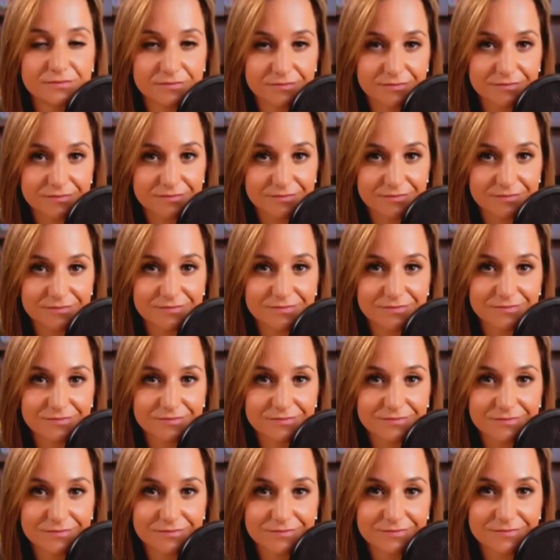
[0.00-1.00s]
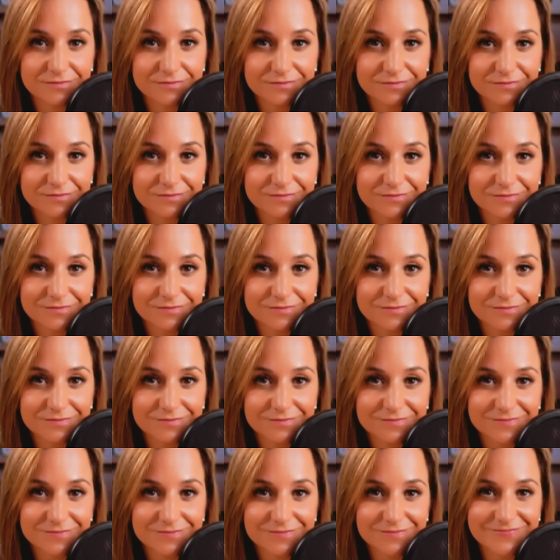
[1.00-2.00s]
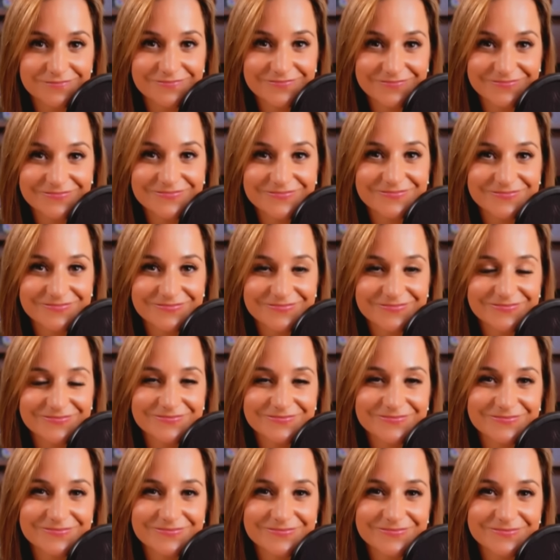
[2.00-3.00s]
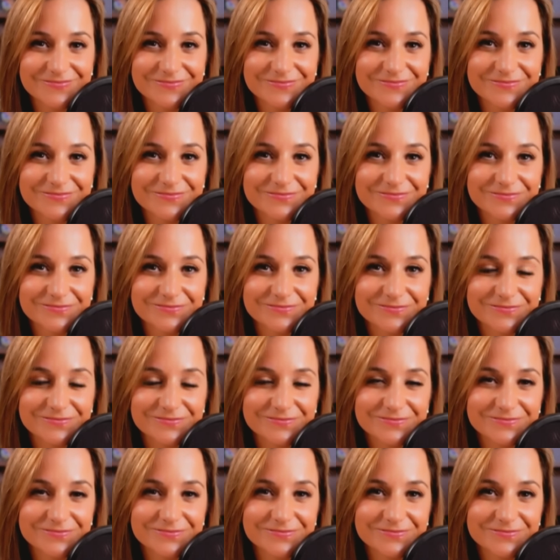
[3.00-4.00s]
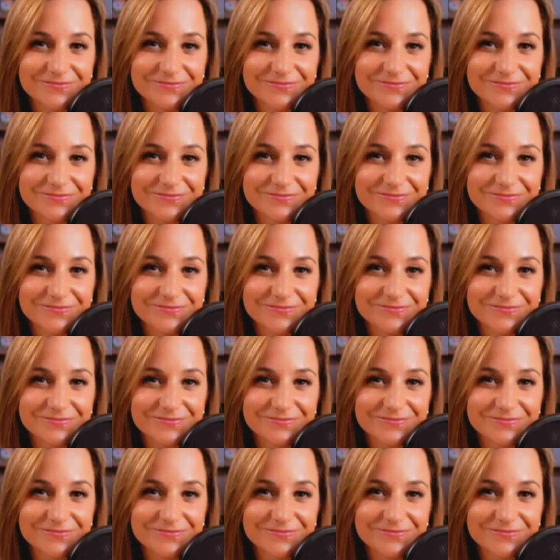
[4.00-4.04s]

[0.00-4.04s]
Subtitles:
The person shown says nothing.